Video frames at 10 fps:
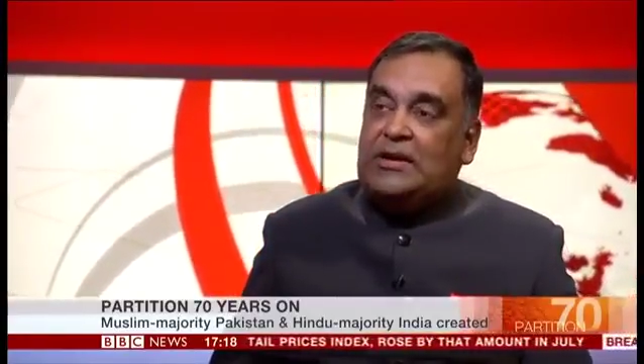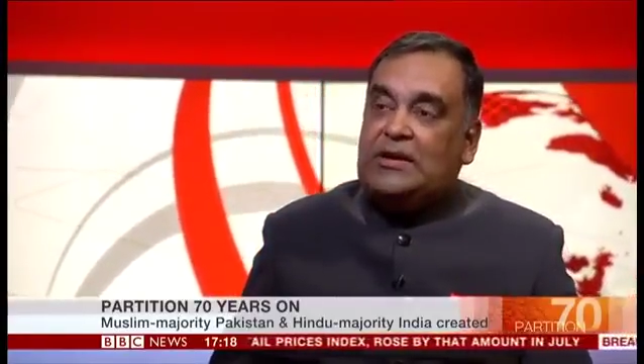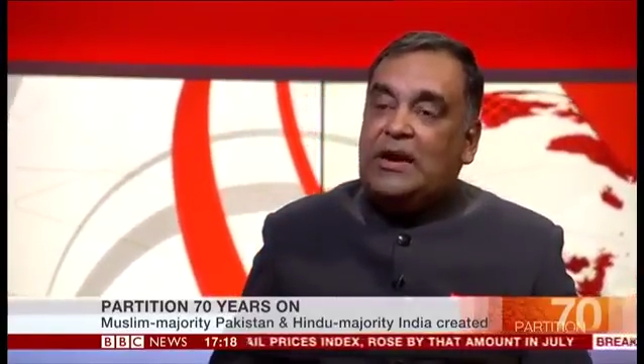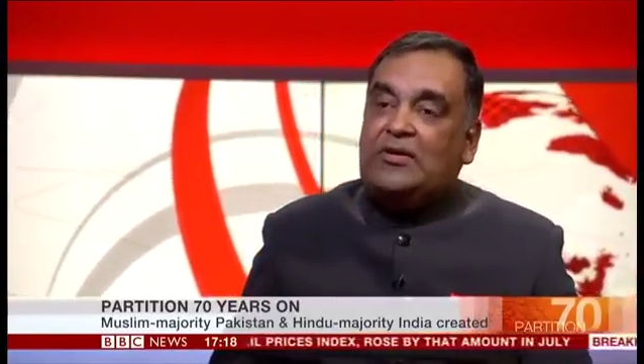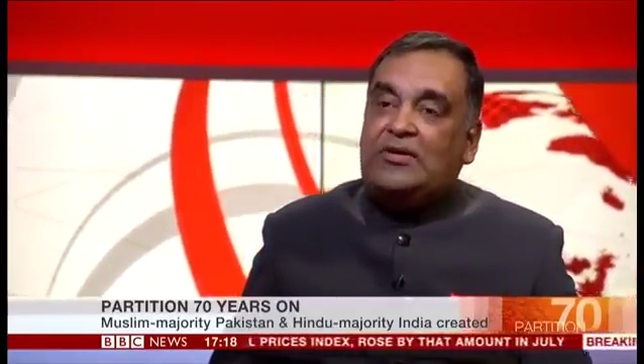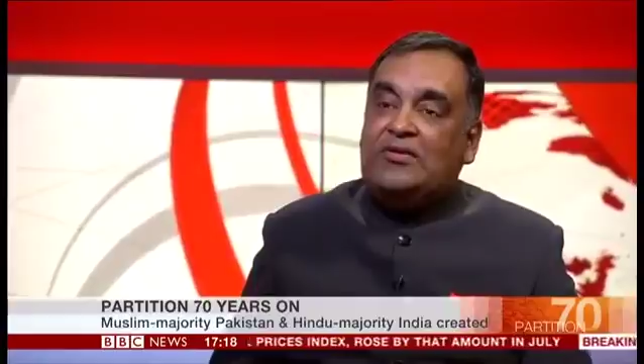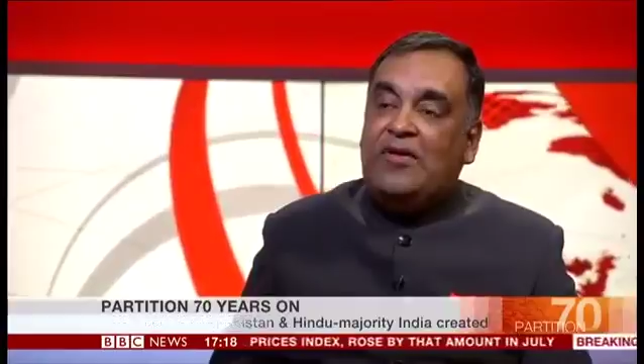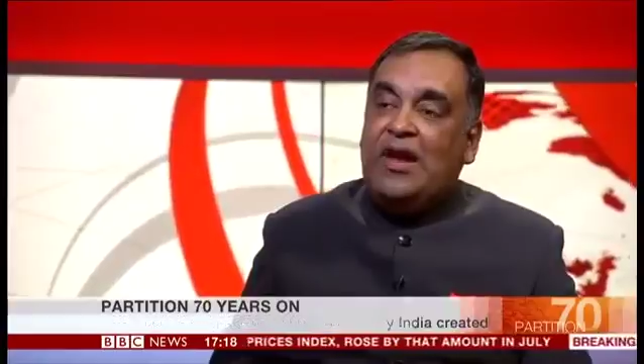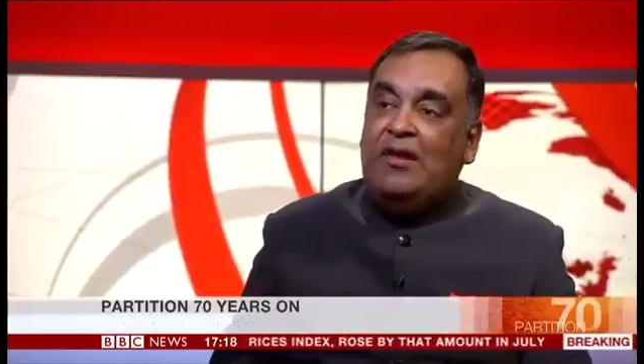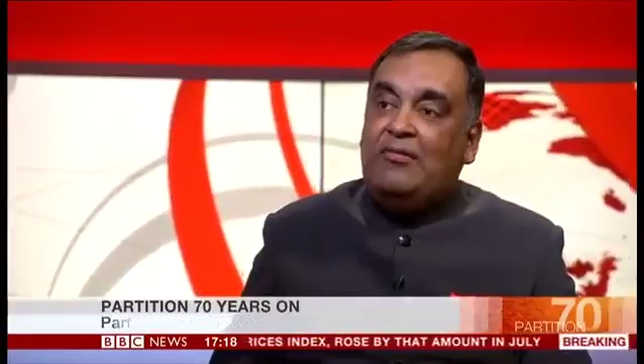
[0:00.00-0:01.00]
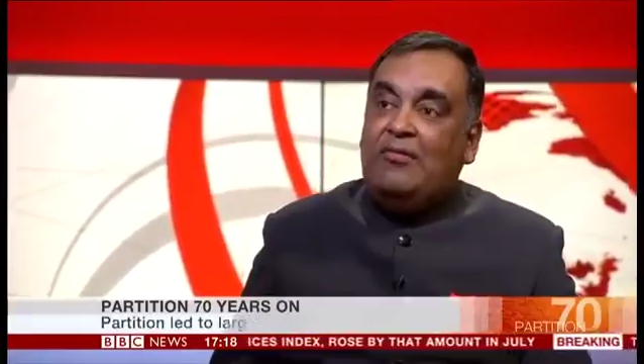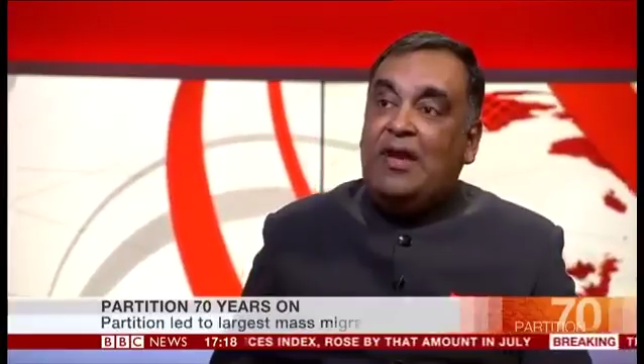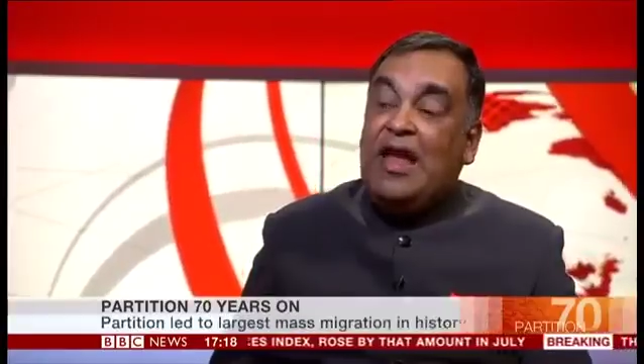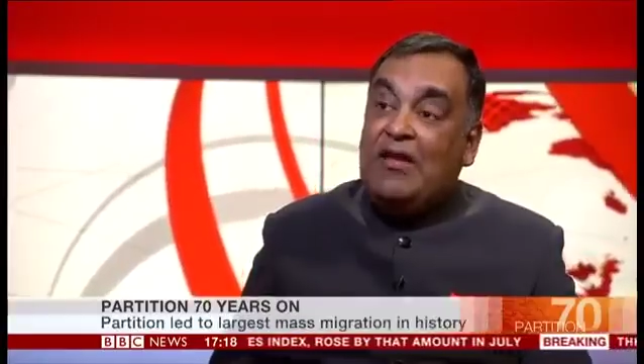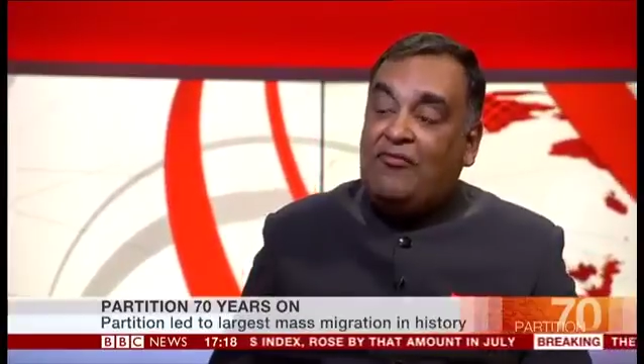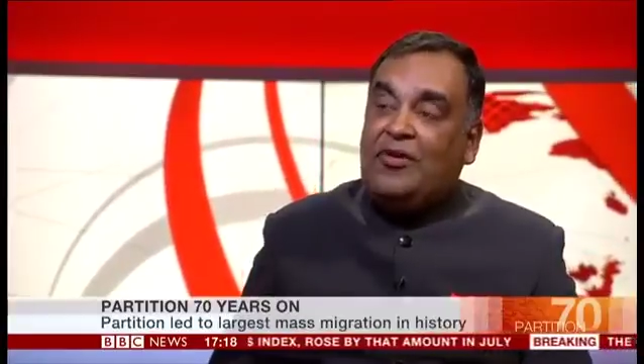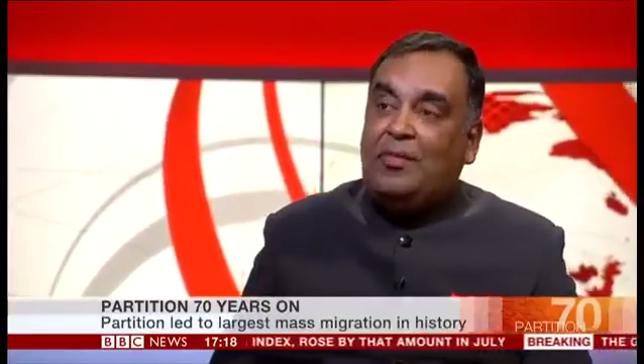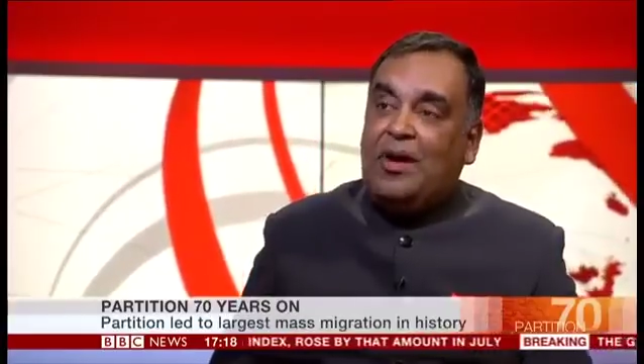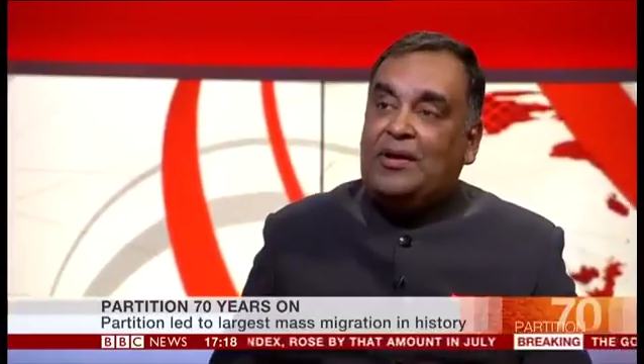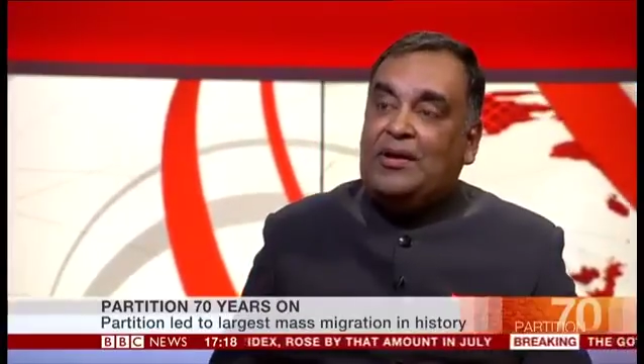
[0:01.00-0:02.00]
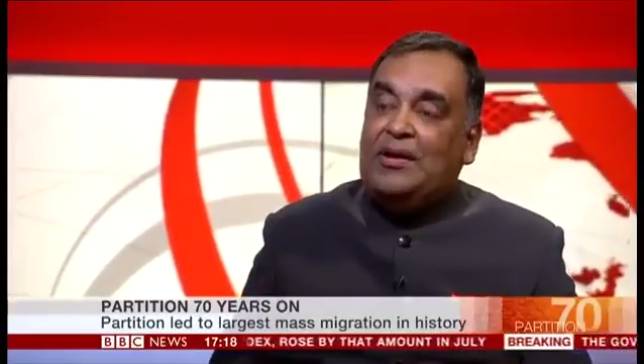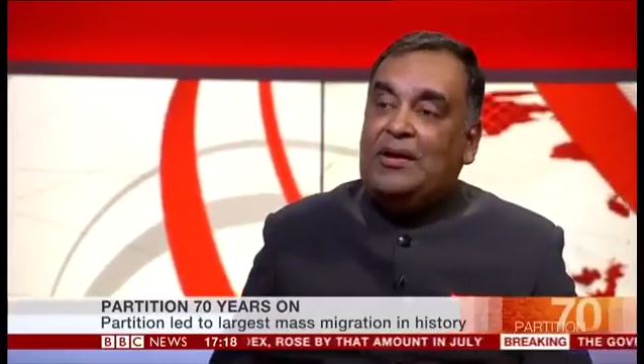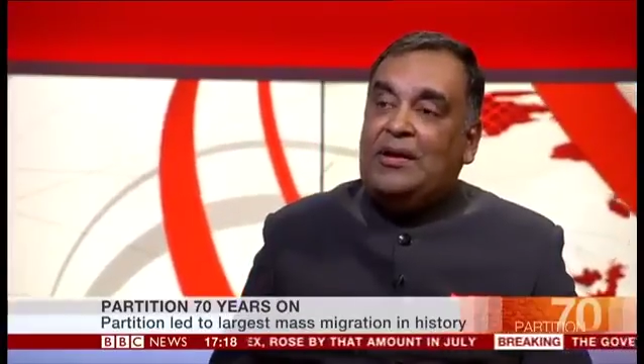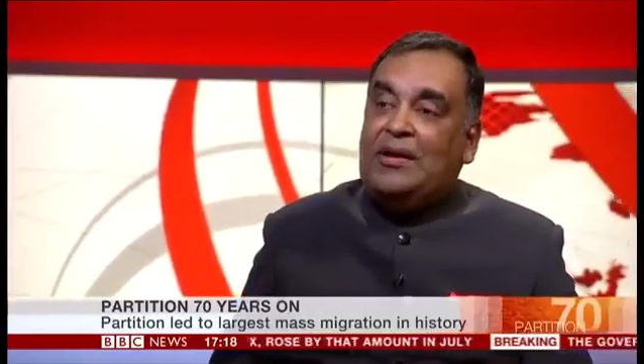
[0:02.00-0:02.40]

a country where everybody